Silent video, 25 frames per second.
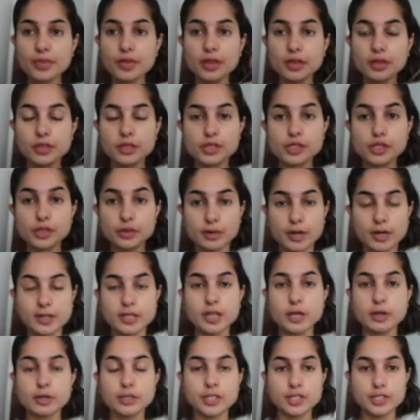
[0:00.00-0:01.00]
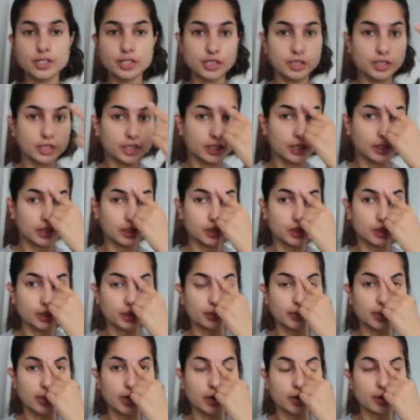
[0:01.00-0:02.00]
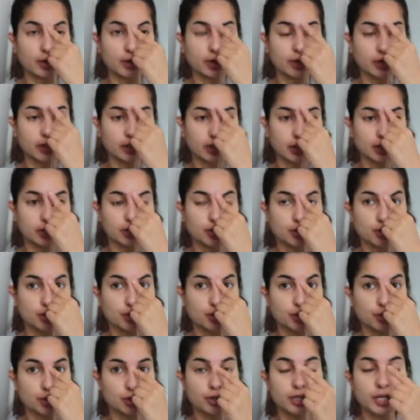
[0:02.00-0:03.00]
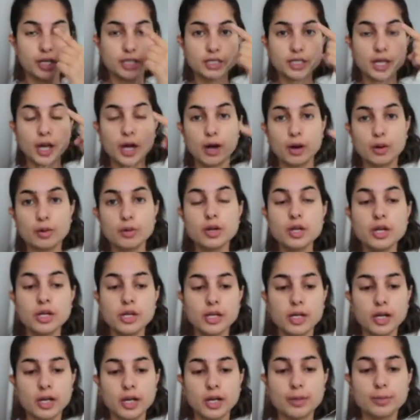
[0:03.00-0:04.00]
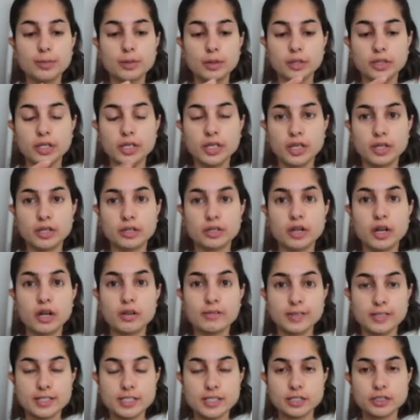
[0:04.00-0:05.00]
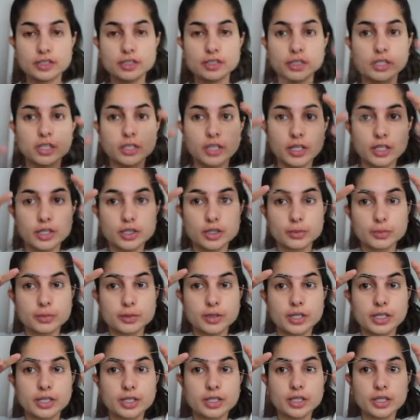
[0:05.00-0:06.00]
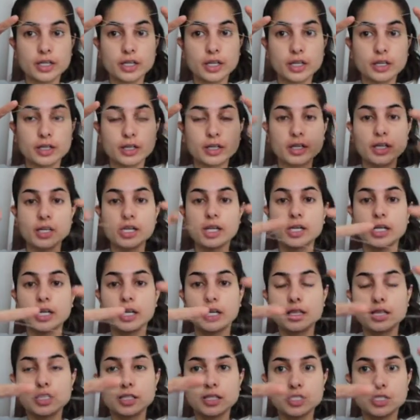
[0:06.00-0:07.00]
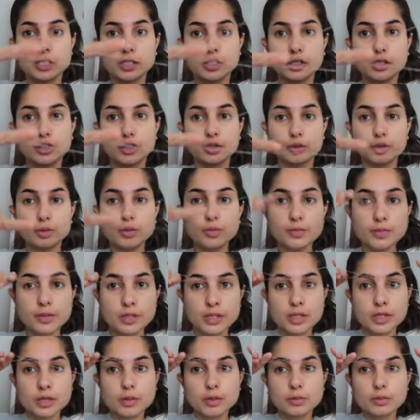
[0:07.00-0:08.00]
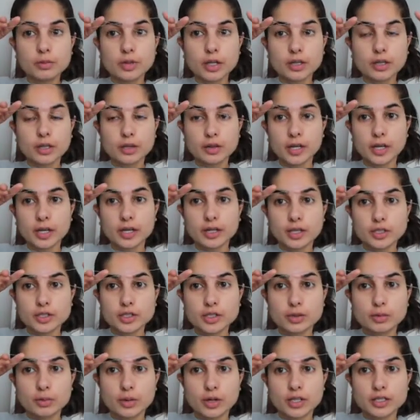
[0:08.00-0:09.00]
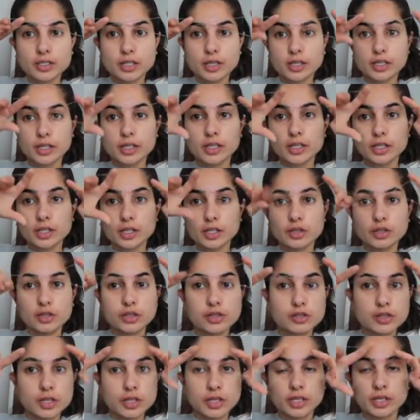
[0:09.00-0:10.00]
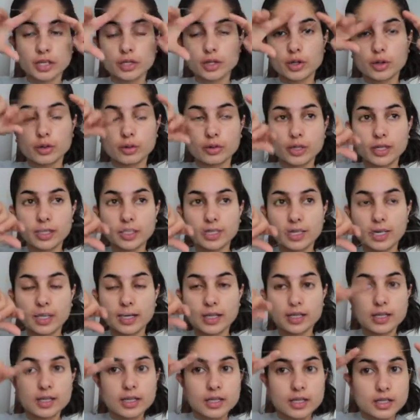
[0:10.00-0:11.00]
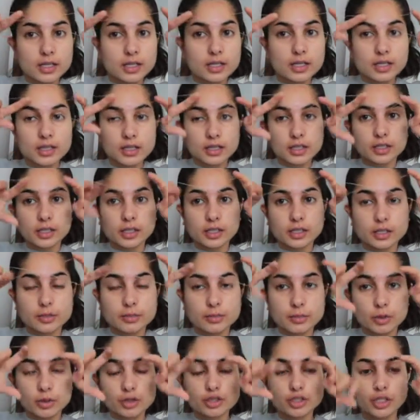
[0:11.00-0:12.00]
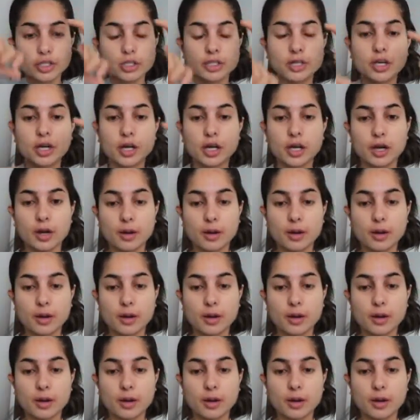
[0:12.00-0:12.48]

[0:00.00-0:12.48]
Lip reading: So right now I just did the unibrow, and just to show you guys how I pull the hair off. Essentially, you're putting the hair in this little loop, the hair that you want to target, and then you just kind of go like that, the motion.